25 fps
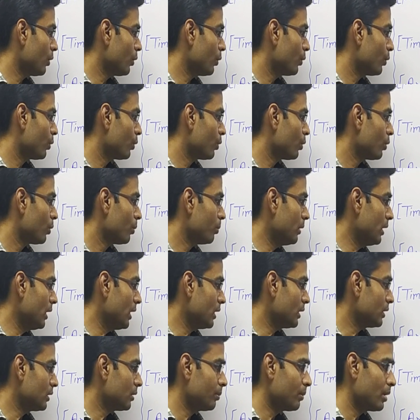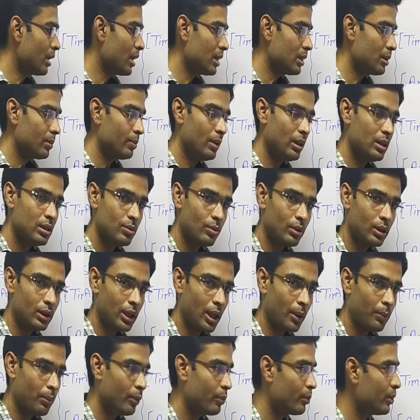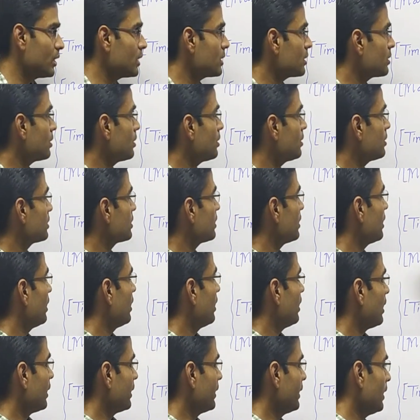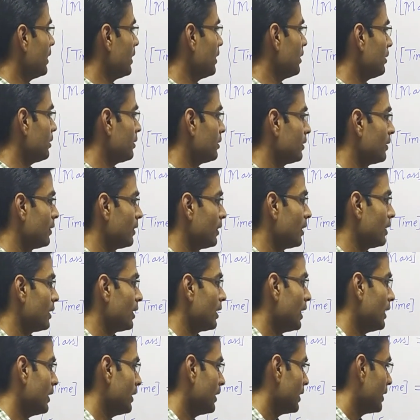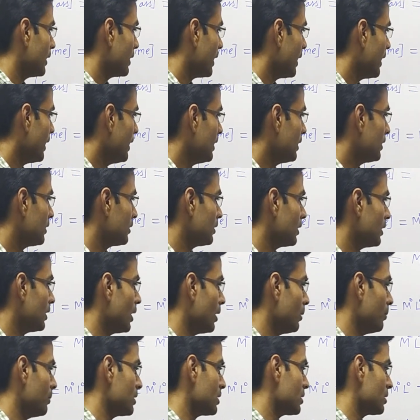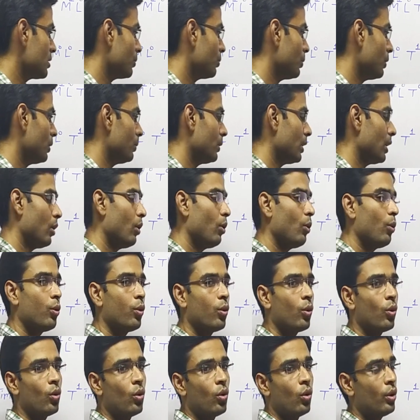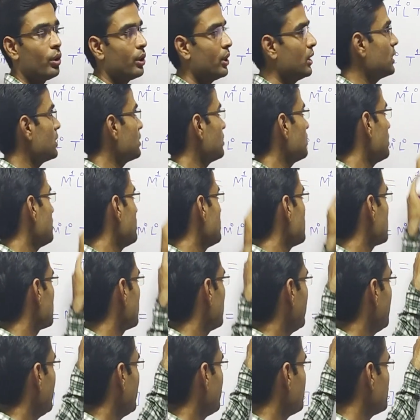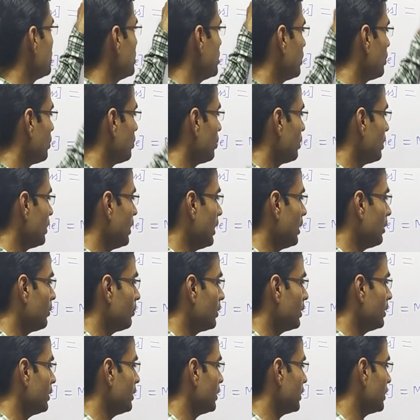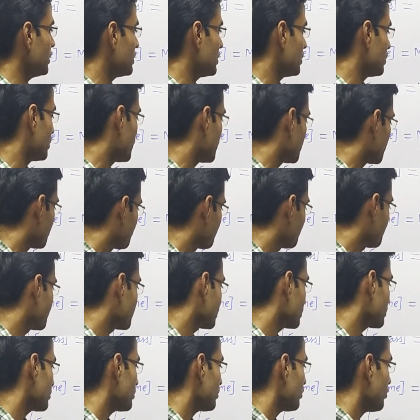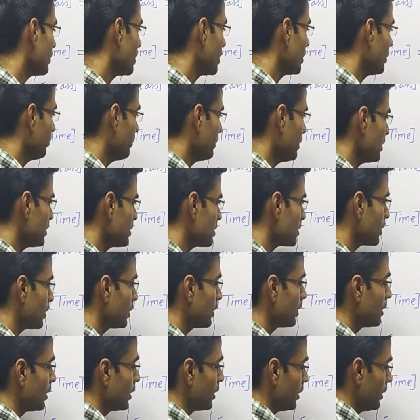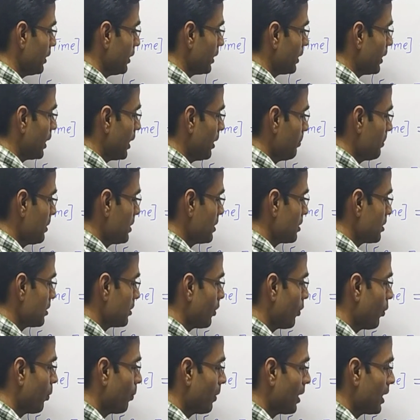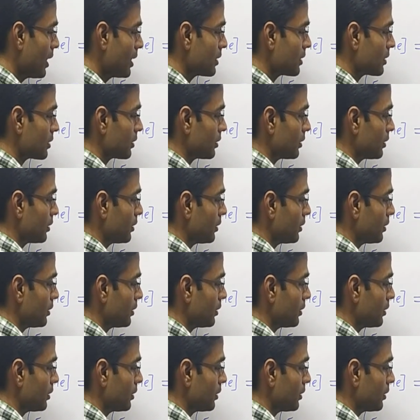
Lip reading: of breadth means one type of distance. Again I can write the dimensional formula of distance m0 L1 T0. Means here dimension of mass